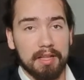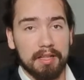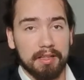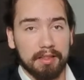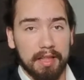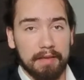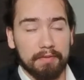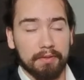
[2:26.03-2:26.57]

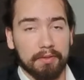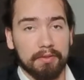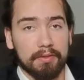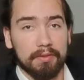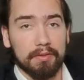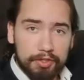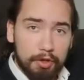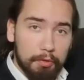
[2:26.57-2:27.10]
level.
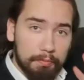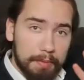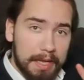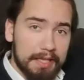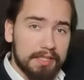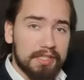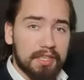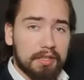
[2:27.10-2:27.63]
So
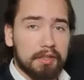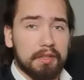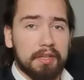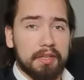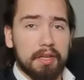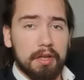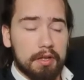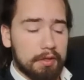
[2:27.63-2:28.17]

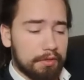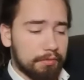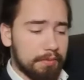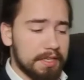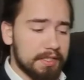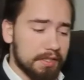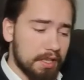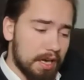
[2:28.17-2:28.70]
basically, the
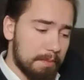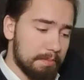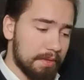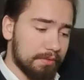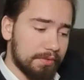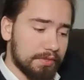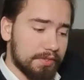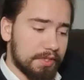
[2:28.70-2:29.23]
reason that I
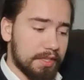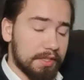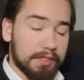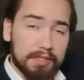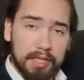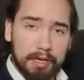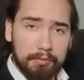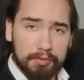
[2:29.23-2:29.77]
built this thing
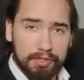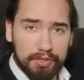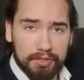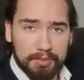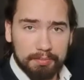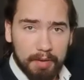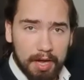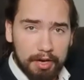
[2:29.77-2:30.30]
is that it was
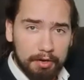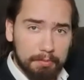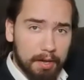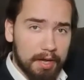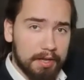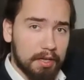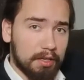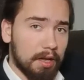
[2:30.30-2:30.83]
inspired
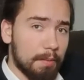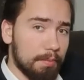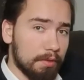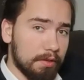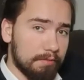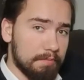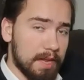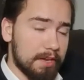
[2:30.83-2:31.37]
by a
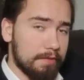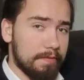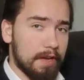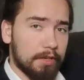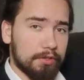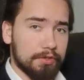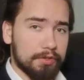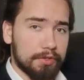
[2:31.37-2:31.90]
couple of
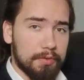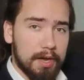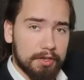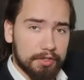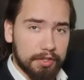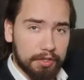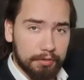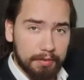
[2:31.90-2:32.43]
manufacturers who
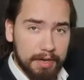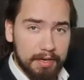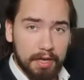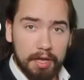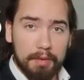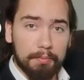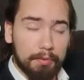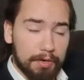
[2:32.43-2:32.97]
actually create
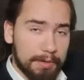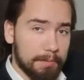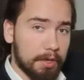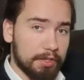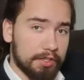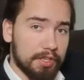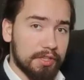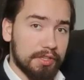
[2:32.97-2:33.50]
pretty
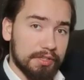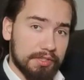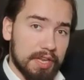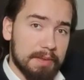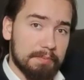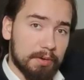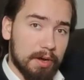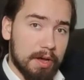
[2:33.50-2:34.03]
much the
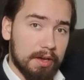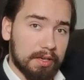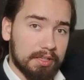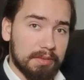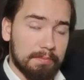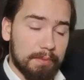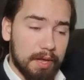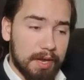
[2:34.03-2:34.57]
same
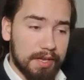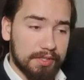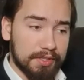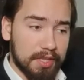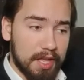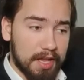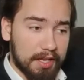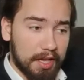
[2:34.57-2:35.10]
product, but
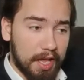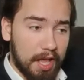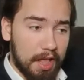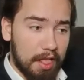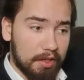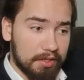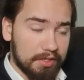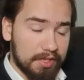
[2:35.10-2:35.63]
it's like
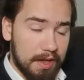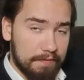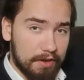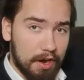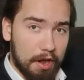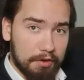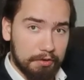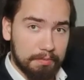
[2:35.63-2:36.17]

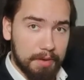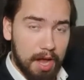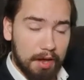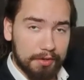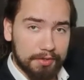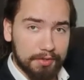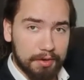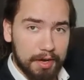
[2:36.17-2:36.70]

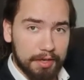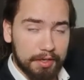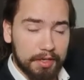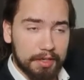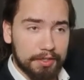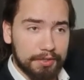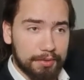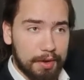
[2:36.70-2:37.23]
$700, right?
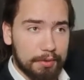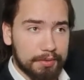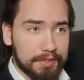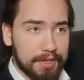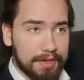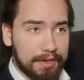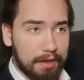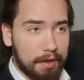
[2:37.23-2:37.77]
So I was
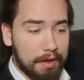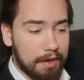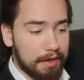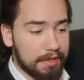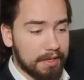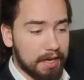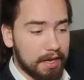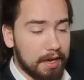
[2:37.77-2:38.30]
like,
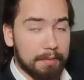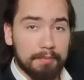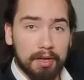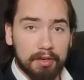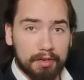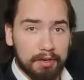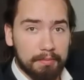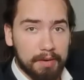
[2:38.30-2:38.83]
yeah, I'm
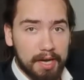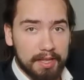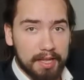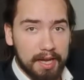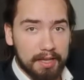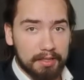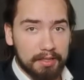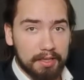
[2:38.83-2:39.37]
not gonna buy
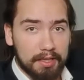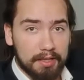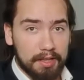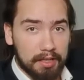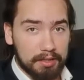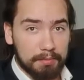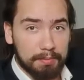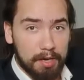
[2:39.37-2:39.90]
that.
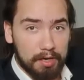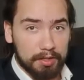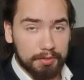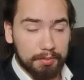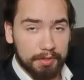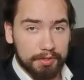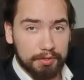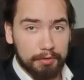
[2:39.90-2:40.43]
That's a box
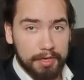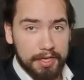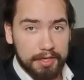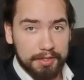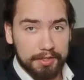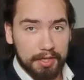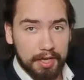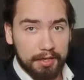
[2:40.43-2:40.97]
with a screen
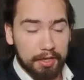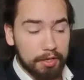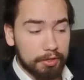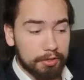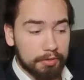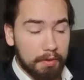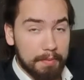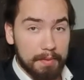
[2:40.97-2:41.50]
inside.
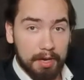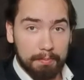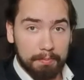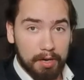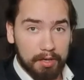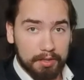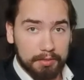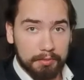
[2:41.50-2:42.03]
So I made a
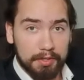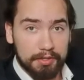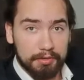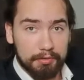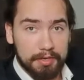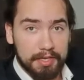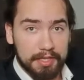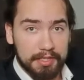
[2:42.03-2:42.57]
box with a
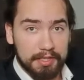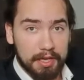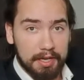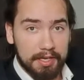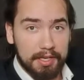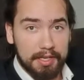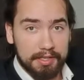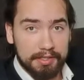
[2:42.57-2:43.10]
screen inside
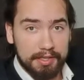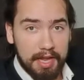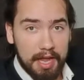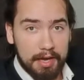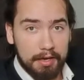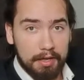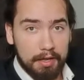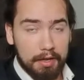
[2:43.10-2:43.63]

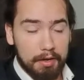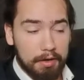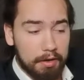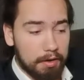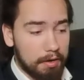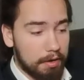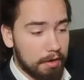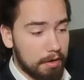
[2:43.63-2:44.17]
instead.
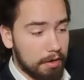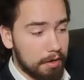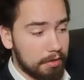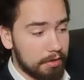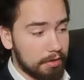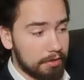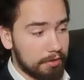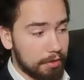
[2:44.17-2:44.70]

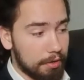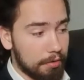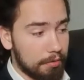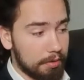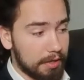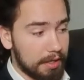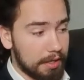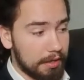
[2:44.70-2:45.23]

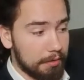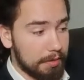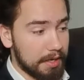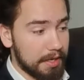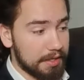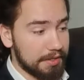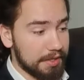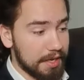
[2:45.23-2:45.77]
So here it
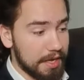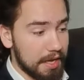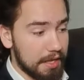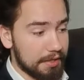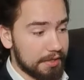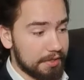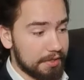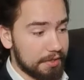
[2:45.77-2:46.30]
is.
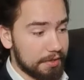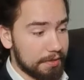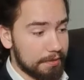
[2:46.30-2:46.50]
It's